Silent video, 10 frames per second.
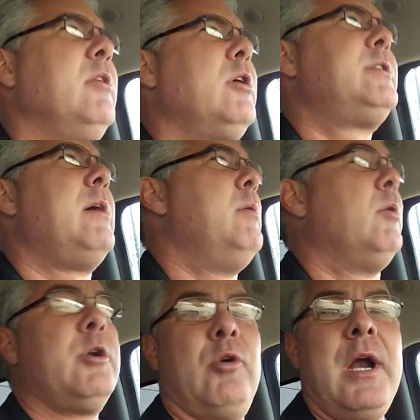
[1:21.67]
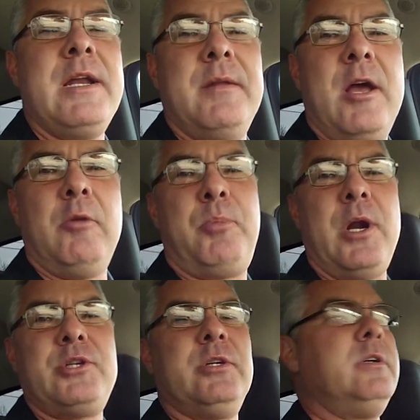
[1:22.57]
It looked it looked great. Held
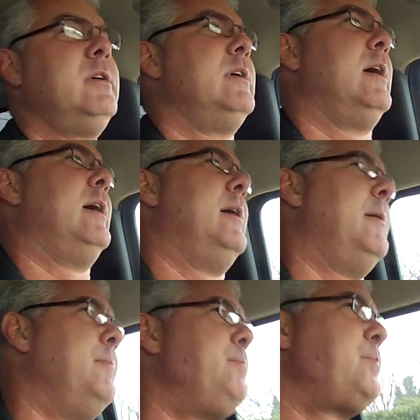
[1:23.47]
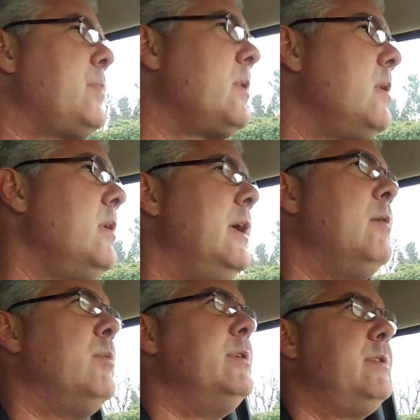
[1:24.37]
pressure. Um,
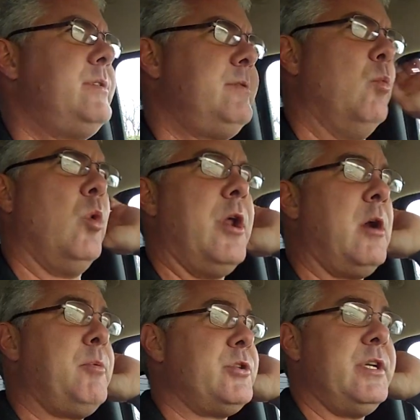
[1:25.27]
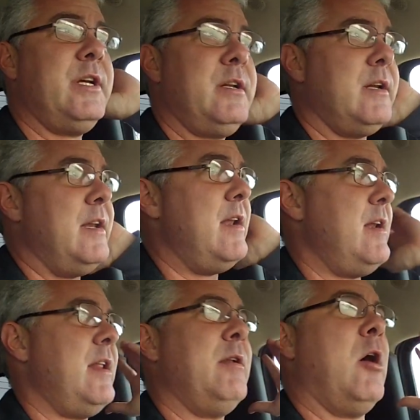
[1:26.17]
it was
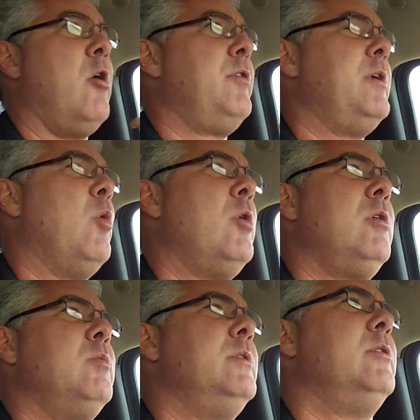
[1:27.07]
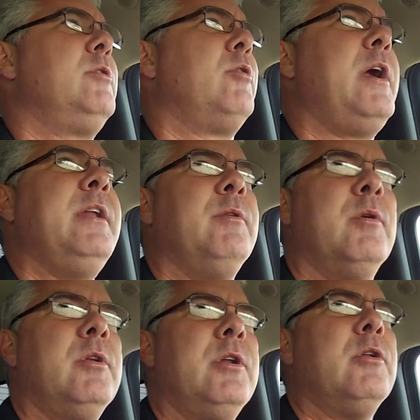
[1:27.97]
100%. All the oil looked great. It
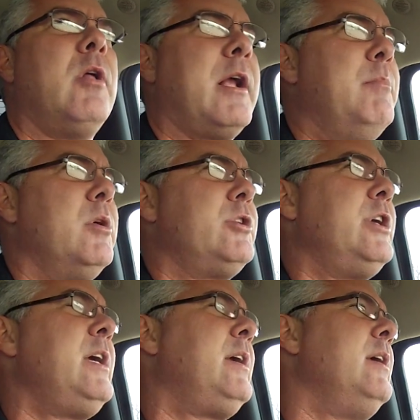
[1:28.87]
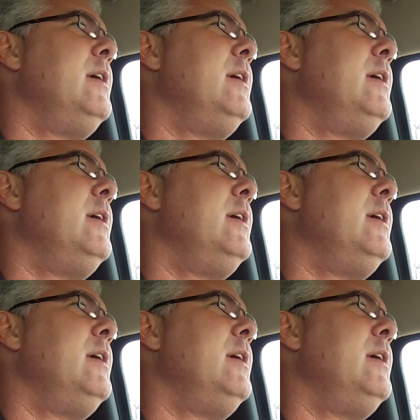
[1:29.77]
didn't look like a milkshake.